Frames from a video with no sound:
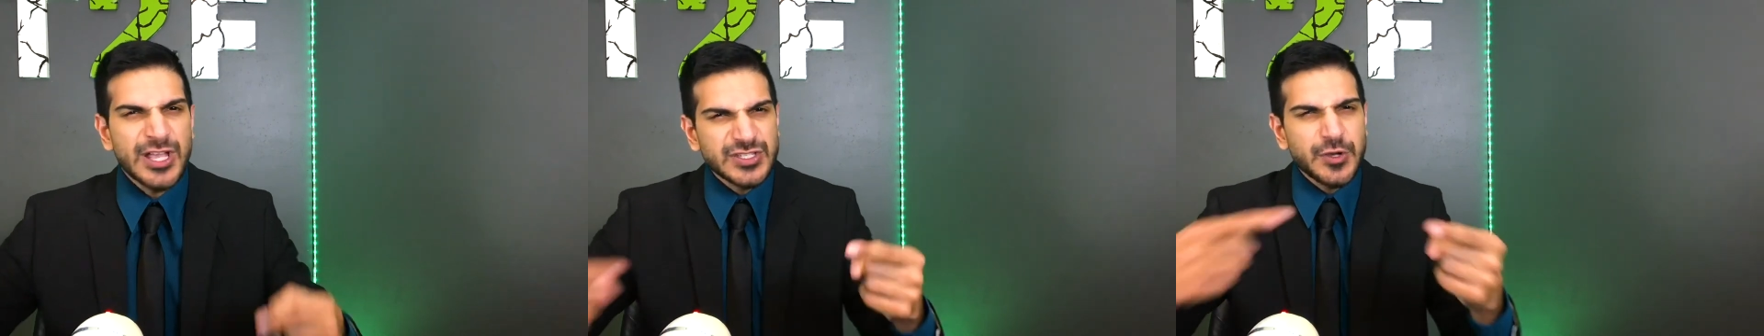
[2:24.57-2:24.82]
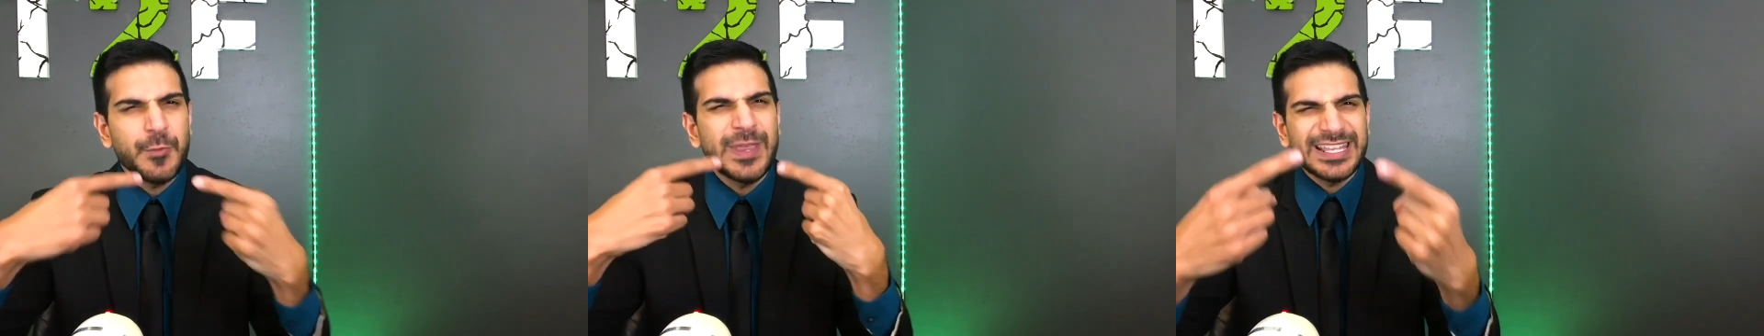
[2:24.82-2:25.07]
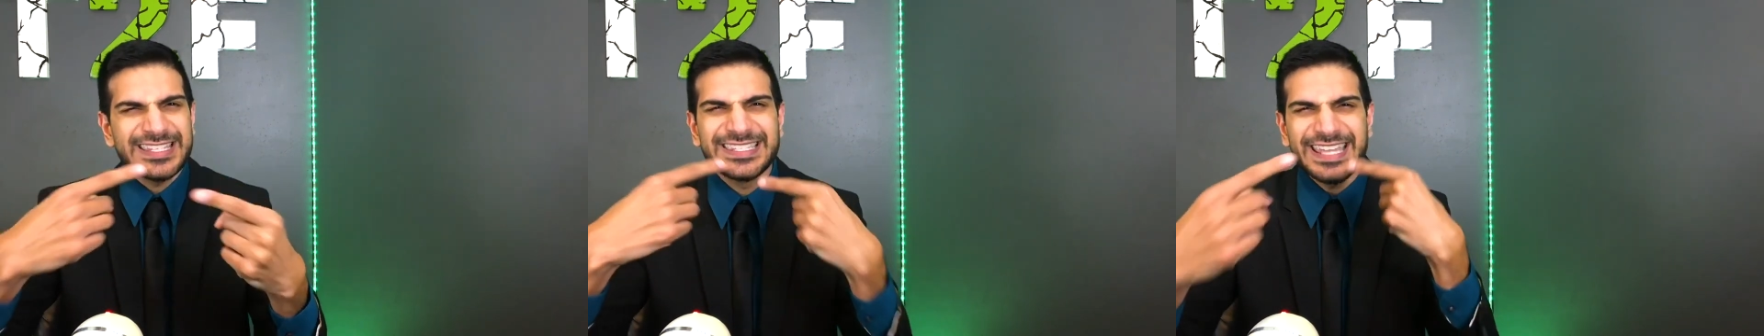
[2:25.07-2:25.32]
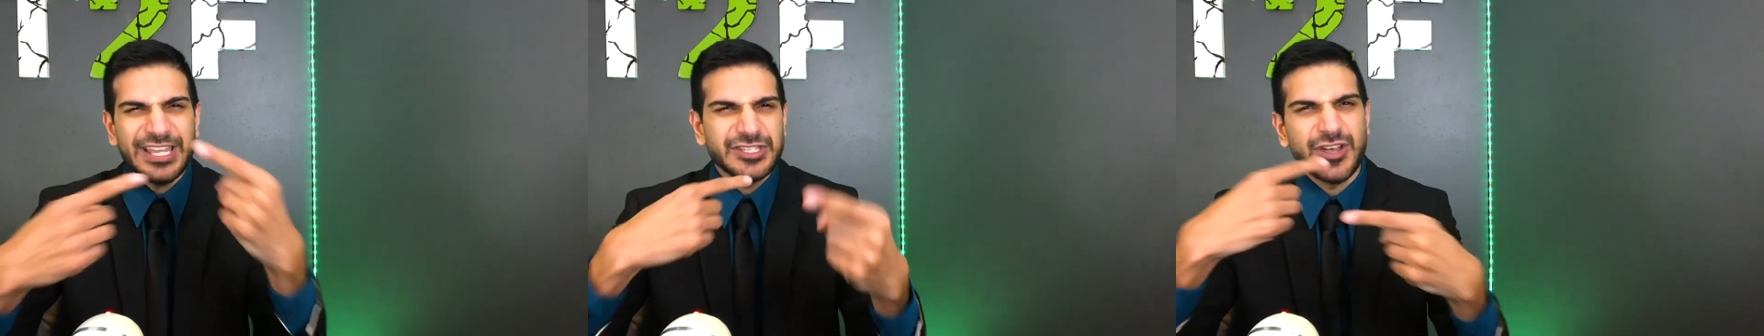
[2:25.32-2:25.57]
so we can
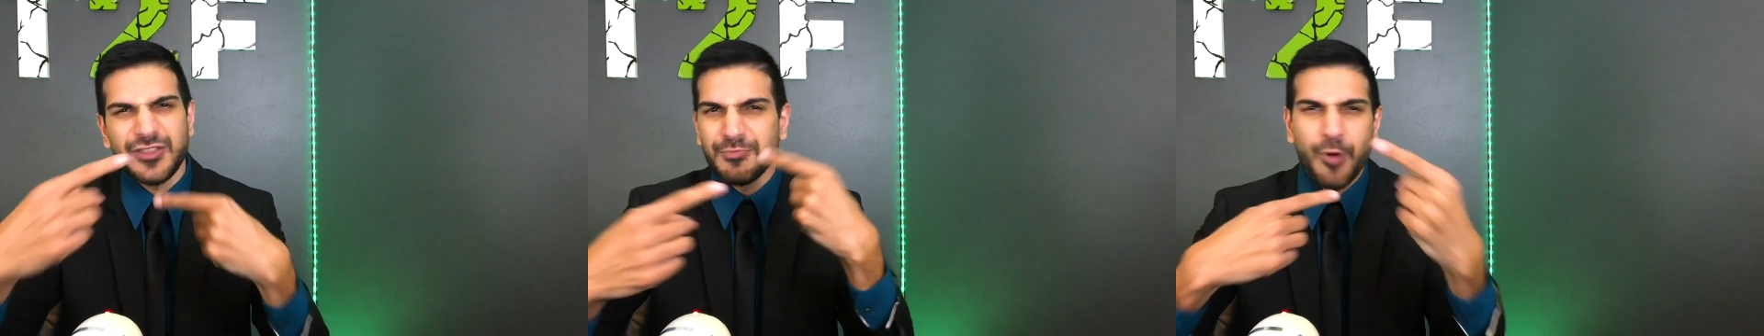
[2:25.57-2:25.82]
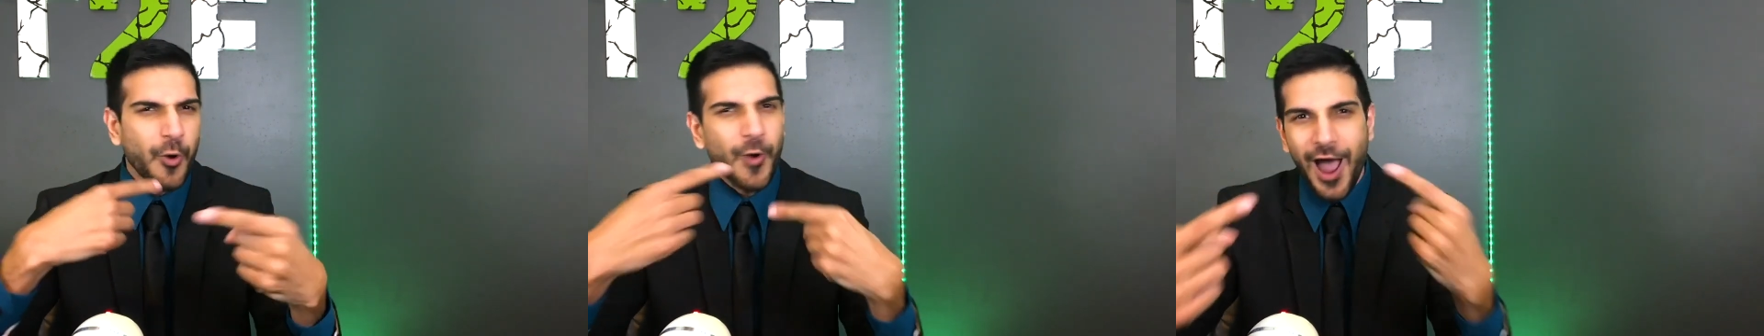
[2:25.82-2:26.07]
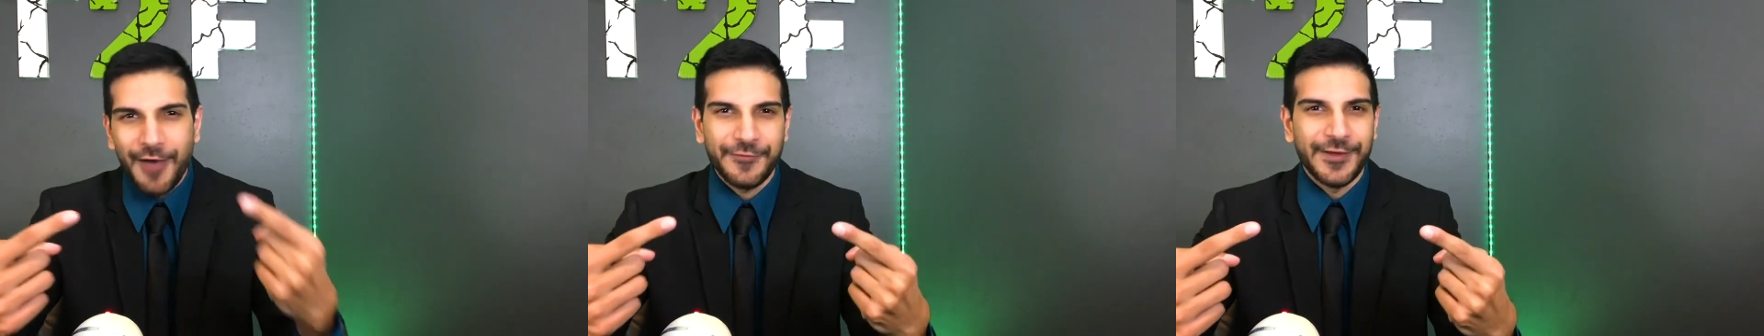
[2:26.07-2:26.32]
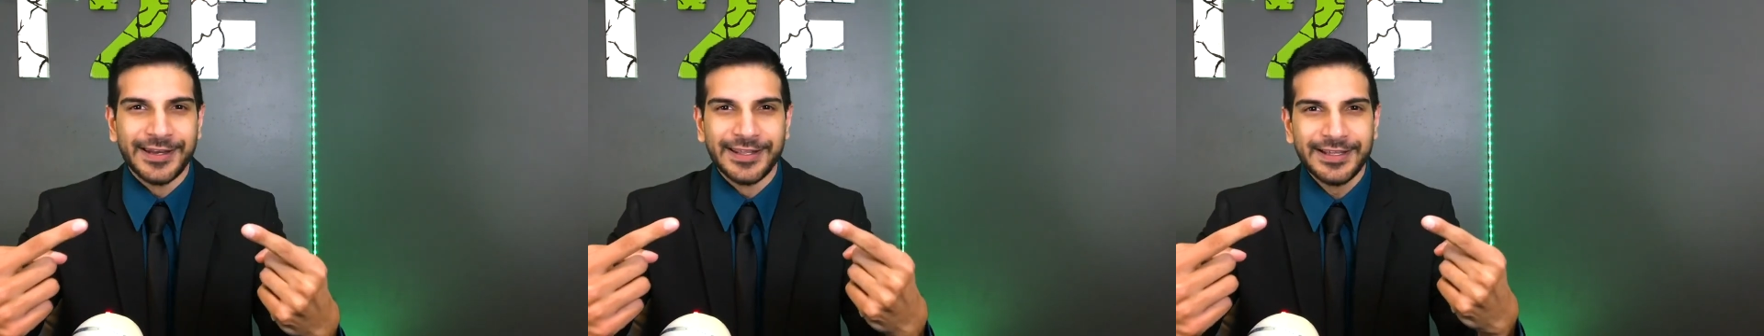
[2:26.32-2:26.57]
see each other more
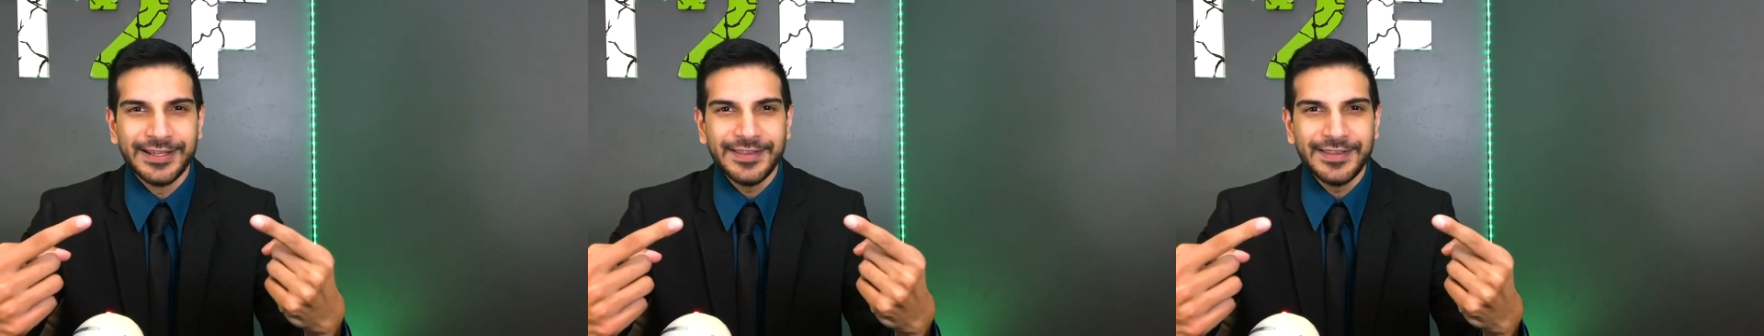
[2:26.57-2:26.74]
often.